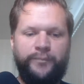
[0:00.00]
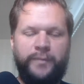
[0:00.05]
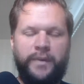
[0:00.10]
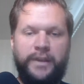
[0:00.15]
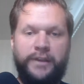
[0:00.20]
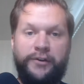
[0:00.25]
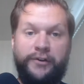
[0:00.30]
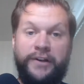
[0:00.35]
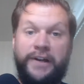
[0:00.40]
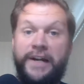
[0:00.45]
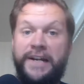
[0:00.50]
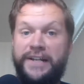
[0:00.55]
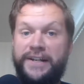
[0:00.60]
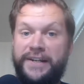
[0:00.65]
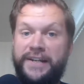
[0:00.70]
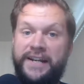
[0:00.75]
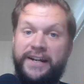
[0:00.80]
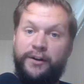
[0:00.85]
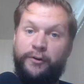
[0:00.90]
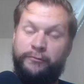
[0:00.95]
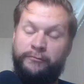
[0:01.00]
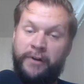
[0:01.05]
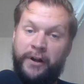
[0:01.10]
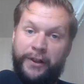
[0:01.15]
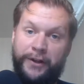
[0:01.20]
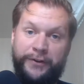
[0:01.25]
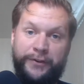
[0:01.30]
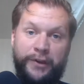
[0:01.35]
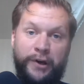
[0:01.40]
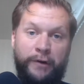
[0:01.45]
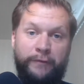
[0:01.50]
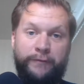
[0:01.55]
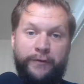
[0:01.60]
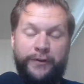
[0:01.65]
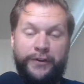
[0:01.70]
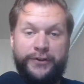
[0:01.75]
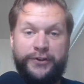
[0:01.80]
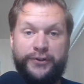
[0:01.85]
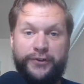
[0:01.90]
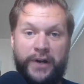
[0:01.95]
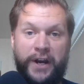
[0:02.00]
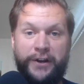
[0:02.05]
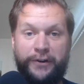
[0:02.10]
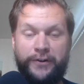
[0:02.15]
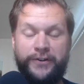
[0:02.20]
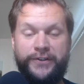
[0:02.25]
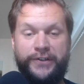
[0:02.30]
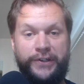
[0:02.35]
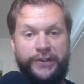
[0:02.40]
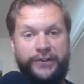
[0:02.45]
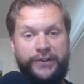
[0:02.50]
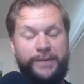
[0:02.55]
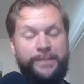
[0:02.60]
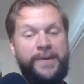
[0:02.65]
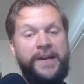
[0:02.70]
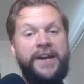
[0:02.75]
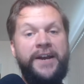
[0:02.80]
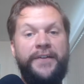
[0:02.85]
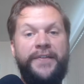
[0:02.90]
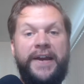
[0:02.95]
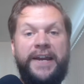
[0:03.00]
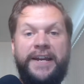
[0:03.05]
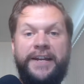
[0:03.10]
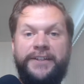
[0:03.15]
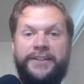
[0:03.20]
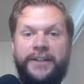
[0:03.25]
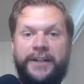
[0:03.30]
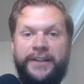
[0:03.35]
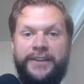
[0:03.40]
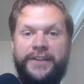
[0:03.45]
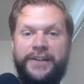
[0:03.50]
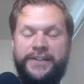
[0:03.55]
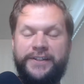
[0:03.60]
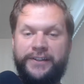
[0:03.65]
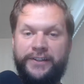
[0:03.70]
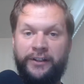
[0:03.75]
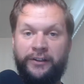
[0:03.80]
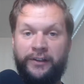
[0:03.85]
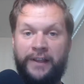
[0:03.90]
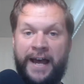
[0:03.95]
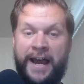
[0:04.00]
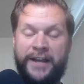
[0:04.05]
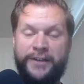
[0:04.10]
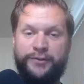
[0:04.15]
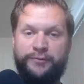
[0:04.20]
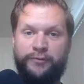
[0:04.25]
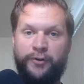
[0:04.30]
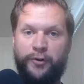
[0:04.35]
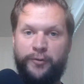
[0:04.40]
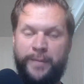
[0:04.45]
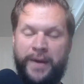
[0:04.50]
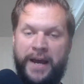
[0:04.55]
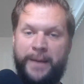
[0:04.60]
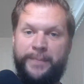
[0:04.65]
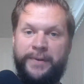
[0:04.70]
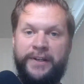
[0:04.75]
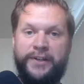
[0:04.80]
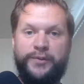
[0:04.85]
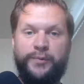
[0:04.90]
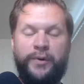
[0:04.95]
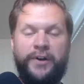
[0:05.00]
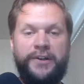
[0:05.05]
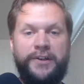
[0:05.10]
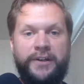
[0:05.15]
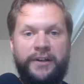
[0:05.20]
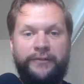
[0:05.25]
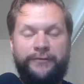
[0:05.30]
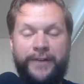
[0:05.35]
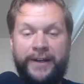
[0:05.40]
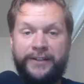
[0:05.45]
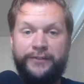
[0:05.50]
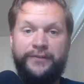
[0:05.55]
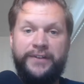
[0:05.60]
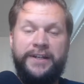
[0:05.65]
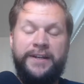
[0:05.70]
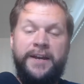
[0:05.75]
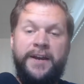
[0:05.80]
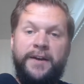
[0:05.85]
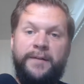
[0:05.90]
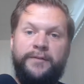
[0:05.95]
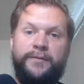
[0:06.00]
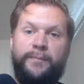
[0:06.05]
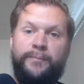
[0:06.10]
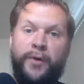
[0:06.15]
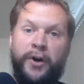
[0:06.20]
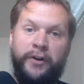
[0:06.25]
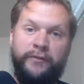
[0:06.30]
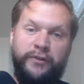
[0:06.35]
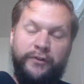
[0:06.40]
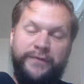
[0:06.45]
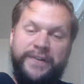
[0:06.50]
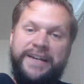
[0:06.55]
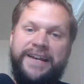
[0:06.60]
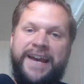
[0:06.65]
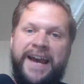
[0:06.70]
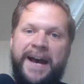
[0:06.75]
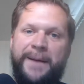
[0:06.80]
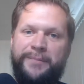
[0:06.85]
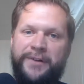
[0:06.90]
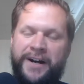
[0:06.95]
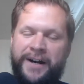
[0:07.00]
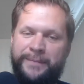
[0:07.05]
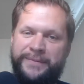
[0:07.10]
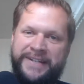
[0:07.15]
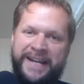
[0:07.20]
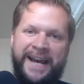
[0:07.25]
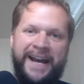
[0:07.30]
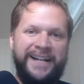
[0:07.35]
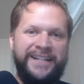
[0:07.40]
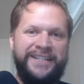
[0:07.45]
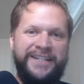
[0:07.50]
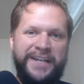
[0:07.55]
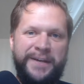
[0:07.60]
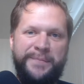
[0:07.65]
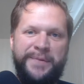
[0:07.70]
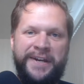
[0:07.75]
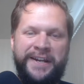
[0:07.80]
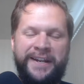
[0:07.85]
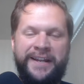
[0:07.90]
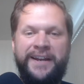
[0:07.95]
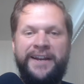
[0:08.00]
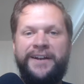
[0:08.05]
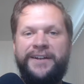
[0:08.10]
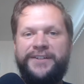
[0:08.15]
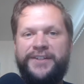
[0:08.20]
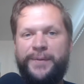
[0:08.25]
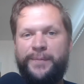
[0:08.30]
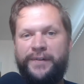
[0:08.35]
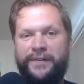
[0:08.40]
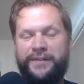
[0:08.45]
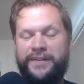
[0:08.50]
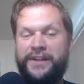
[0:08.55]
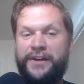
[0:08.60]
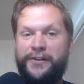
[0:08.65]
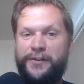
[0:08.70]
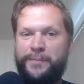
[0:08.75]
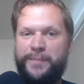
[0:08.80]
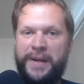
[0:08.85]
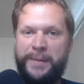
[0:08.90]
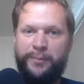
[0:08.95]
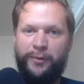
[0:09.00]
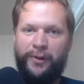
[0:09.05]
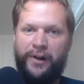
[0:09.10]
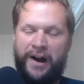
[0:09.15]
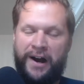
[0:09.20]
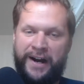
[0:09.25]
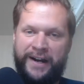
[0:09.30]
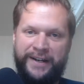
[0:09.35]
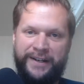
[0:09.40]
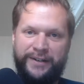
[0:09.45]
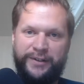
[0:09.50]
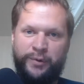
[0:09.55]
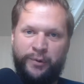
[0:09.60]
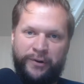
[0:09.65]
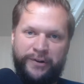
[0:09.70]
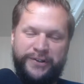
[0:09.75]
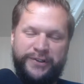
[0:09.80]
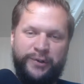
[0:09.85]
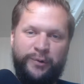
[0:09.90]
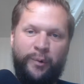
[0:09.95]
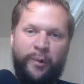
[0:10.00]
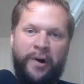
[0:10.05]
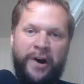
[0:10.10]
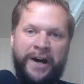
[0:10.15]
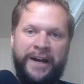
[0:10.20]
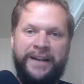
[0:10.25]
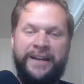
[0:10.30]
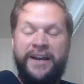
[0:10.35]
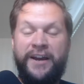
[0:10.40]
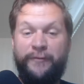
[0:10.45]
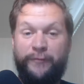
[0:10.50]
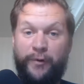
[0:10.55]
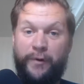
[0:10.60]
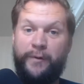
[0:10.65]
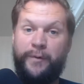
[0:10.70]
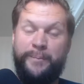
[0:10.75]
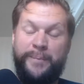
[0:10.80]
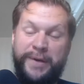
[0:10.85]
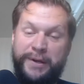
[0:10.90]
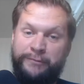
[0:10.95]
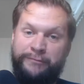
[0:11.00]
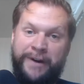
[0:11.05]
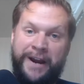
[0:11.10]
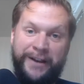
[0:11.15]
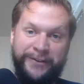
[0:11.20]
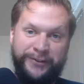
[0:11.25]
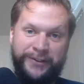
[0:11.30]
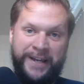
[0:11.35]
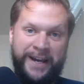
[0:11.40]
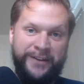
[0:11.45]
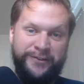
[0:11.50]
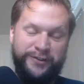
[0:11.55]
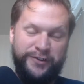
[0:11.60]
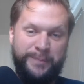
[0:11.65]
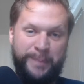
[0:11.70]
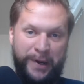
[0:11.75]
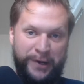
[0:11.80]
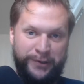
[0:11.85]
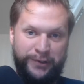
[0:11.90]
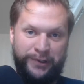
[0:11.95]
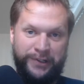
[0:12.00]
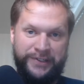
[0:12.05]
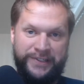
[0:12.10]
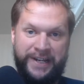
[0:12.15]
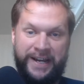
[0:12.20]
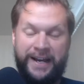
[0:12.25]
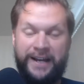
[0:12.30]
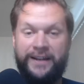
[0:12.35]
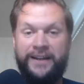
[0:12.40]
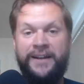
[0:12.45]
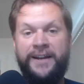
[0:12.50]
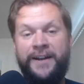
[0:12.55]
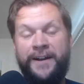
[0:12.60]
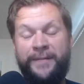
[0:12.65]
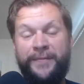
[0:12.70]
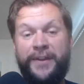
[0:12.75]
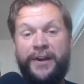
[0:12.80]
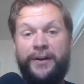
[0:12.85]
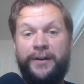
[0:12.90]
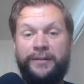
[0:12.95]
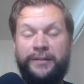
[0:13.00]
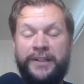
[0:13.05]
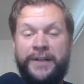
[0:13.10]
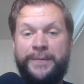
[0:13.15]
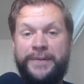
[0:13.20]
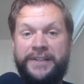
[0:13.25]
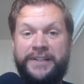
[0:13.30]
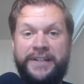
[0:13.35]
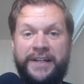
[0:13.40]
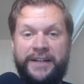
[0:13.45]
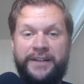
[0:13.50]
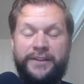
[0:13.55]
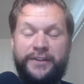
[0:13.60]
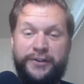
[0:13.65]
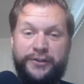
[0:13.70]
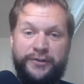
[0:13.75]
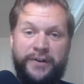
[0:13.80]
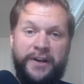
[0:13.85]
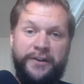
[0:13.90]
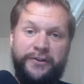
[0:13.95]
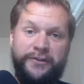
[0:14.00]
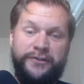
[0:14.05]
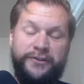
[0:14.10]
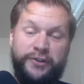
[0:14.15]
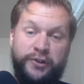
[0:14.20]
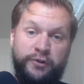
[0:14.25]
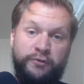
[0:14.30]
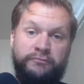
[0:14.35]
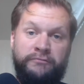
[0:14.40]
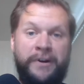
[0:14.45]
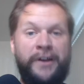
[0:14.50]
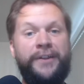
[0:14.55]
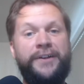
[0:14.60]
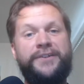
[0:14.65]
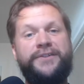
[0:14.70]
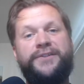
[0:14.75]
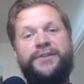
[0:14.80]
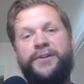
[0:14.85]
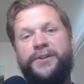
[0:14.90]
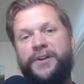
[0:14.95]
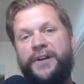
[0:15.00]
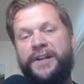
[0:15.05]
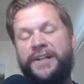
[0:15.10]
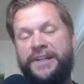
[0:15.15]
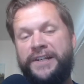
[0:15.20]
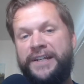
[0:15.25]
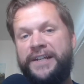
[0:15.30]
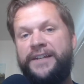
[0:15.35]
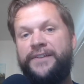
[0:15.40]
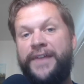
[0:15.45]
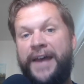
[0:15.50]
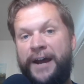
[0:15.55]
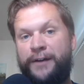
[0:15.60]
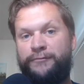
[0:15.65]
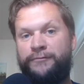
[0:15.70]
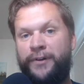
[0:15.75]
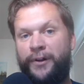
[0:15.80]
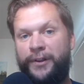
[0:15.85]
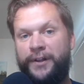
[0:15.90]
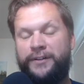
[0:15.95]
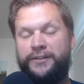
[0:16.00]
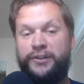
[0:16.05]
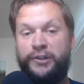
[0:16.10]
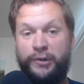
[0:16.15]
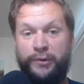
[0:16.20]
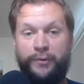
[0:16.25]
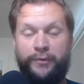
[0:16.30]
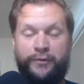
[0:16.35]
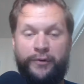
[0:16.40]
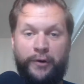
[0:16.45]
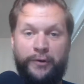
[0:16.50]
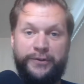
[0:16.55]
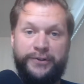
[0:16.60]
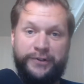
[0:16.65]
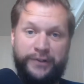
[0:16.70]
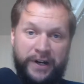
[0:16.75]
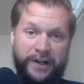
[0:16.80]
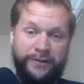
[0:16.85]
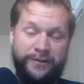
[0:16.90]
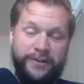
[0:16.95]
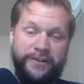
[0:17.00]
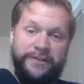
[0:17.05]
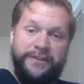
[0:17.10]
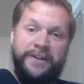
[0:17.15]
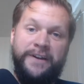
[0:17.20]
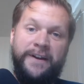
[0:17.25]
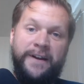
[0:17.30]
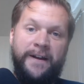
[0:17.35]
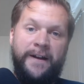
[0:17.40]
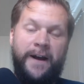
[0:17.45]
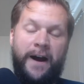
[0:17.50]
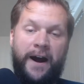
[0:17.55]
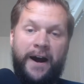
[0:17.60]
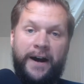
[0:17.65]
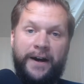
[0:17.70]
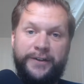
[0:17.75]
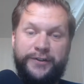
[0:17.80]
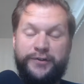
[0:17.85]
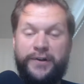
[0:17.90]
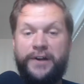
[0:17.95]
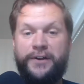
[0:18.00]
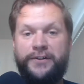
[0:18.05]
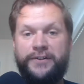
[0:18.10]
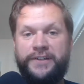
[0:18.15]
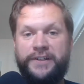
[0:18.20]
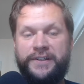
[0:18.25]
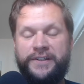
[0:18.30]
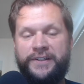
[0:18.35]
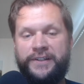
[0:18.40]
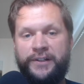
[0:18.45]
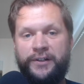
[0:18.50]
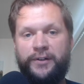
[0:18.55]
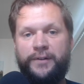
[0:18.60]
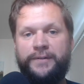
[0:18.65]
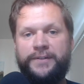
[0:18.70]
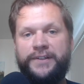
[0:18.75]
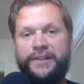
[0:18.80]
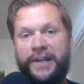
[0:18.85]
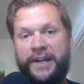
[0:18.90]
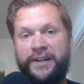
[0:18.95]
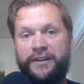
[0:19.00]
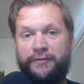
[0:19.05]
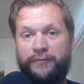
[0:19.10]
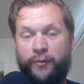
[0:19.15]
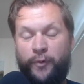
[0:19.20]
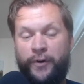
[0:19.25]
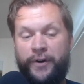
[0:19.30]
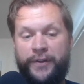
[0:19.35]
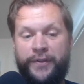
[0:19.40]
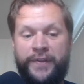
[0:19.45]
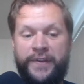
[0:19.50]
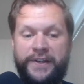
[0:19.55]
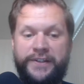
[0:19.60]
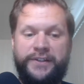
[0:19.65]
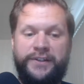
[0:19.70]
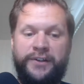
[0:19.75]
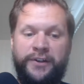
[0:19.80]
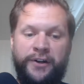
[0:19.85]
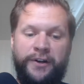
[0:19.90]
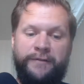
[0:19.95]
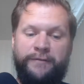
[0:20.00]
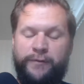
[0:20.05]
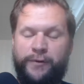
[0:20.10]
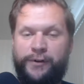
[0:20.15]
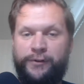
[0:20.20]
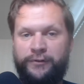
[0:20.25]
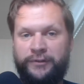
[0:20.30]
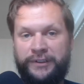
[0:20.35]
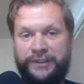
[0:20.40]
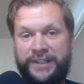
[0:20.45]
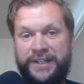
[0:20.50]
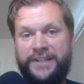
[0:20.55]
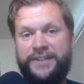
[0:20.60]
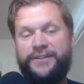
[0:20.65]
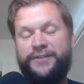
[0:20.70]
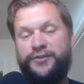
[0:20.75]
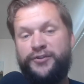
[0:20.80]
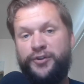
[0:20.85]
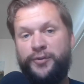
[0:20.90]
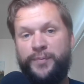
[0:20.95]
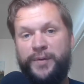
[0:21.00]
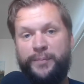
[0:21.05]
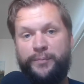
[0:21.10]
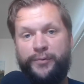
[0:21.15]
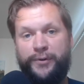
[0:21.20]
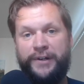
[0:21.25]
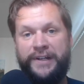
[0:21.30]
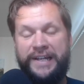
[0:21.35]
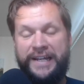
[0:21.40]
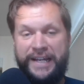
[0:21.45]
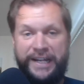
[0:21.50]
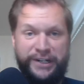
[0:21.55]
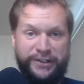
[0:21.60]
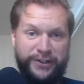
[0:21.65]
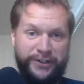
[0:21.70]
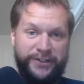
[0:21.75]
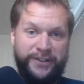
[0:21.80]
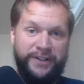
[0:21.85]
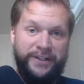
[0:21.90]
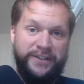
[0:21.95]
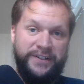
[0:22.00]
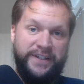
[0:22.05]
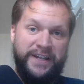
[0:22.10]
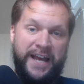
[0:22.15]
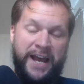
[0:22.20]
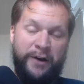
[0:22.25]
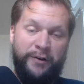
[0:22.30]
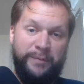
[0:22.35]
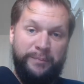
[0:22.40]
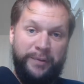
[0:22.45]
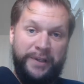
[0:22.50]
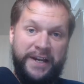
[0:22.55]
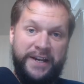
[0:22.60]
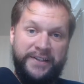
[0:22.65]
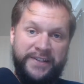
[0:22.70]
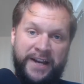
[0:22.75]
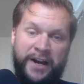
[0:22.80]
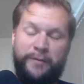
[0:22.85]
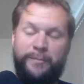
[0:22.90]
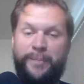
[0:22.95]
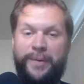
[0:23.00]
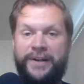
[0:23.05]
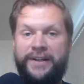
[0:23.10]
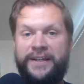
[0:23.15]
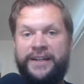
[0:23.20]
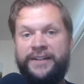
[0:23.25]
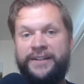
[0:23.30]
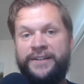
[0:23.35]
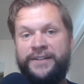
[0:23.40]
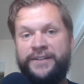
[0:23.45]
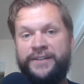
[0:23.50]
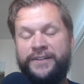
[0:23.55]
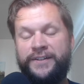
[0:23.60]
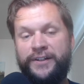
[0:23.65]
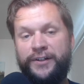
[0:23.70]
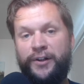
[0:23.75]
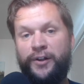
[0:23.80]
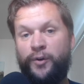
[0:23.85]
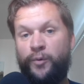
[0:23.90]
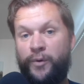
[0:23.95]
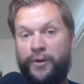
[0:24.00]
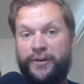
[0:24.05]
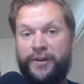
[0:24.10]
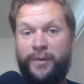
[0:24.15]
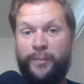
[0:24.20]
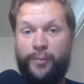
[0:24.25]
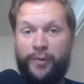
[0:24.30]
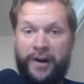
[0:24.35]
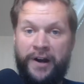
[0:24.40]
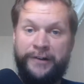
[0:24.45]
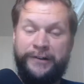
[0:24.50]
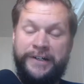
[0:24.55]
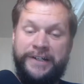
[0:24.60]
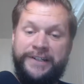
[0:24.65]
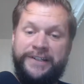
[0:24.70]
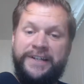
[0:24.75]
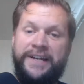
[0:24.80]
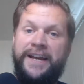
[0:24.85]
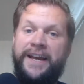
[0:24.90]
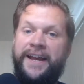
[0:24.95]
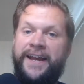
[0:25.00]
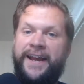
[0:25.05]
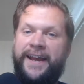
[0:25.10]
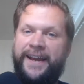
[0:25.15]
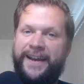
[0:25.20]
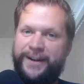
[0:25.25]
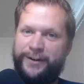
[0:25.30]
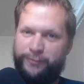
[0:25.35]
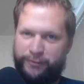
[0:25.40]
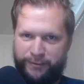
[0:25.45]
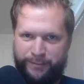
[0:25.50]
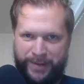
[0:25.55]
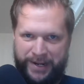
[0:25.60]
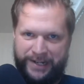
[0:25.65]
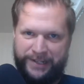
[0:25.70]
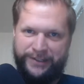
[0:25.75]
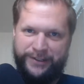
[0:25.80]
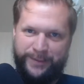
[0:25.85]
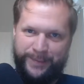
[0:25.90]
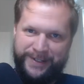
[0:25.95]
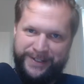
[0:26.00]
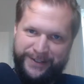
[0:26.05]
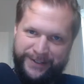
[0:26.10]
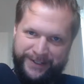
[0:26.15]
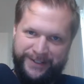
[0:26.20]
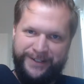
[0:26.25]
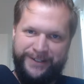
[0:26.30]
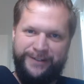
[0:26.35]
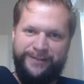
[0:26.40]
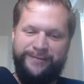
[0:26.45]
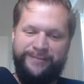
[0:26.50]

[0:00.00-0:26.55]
You're going to need a Relic, though, for the Striker system. They hinted at this at the last roadmap, and it's where you can effectively Marvel v. Capcom tag team in some of the other people on your squad for a big razzle-dazzle special attack. They're limiting the Strikers to Relics, so you're going to need that Relic to throw Strikers. Strikers is still slated for this year for a release. Should be pretty interesting to see how it plays out, but it is still a work in progress and remains to be seen.